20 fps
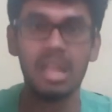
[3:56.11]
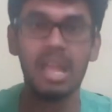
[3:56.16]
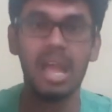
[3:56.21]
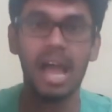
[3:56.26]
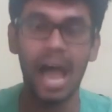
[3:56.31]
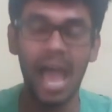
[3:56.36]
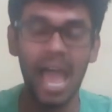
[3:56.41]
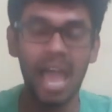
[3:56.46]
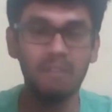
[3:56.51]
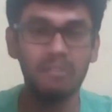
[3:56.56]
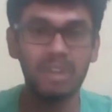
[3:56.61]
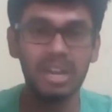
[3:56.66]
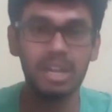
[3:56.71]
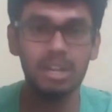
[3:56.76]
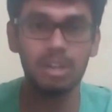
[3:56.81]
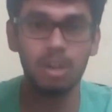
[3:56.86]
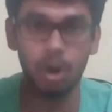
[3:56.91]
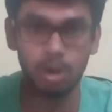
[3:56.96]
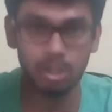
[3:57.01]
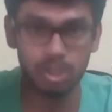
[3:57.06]
I have read
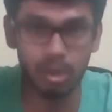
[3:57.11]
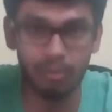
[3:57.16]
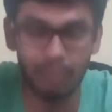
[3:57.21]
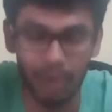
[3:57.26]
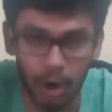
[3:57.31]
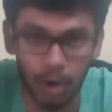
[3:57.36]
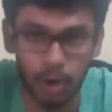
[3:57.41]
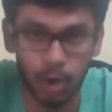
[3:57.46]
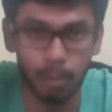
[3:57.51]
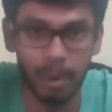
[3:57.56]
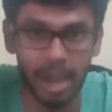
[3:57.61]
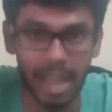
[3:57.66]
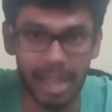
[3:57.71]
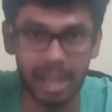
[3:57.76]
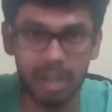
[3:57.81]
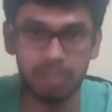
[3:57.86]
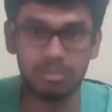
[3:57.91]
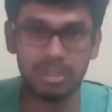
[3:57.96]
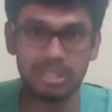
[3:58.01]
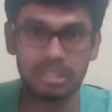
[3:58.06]
lots of
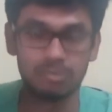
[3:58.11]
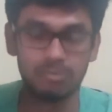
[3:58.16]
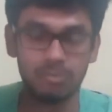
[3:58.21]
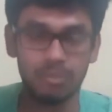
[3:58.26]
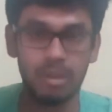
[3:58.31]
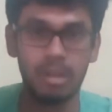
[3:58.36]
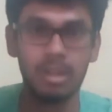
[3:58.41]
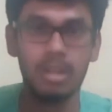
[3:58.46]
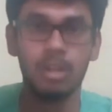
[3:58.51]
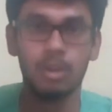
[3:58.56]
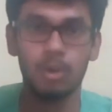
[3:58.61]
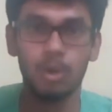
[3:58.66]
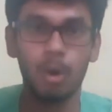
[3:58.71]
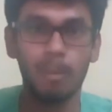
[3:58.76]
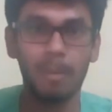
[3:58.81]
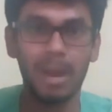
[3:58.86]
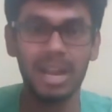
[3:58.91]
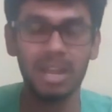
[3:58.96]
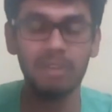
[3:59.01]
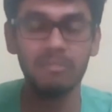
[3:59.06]
autobiographies. No
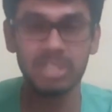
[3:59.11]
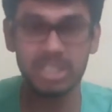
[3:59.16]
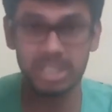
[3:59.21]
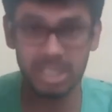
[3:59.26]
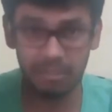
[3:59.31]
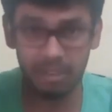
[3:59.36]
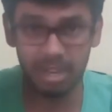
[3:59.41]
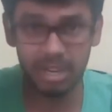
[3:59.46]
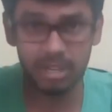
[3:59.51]
matter whichever